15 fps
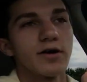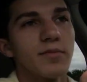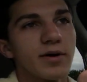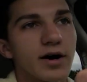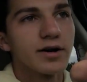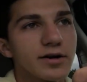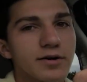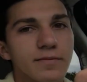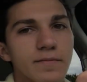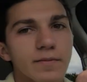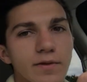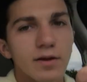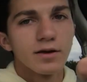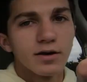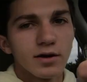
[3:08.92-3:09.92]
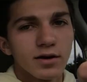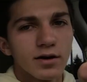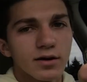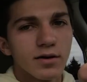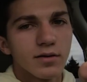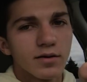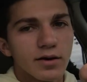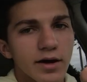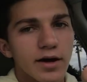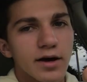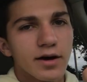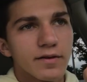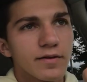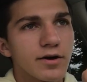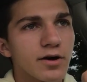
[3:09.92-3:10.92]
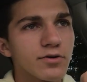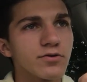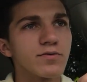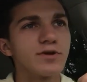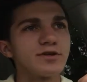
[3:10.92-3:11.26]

out about it. And the other